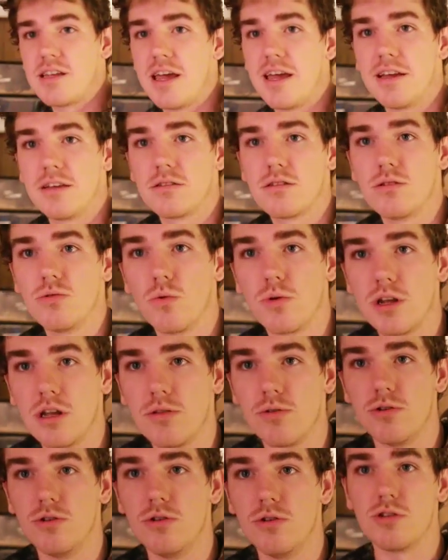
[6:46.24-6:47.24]
tanks. You want to
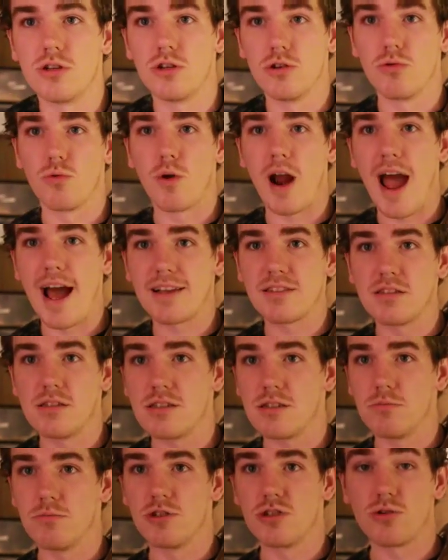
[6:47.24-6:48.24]
either use a good rack
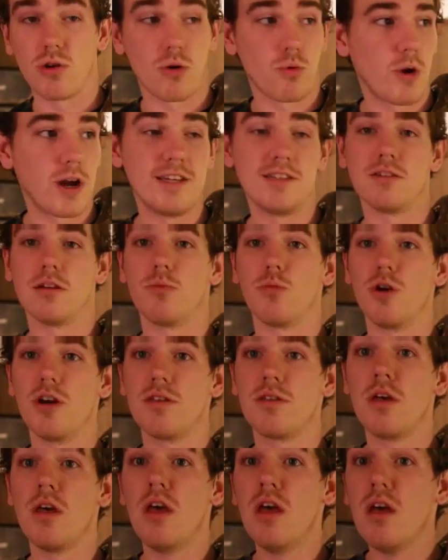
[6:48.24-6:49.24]
system to start raising them
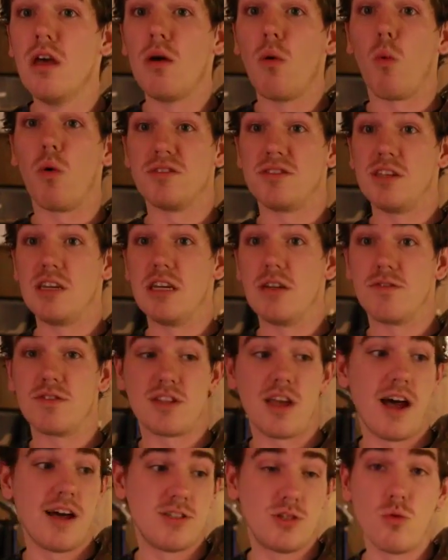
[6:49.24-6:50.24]
with. Once they get of
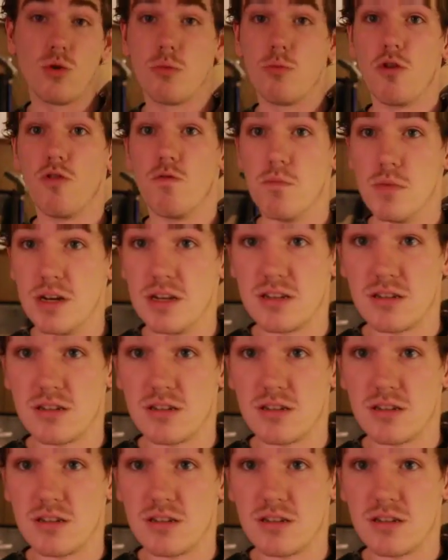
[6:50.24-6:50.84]
size, you want to move them into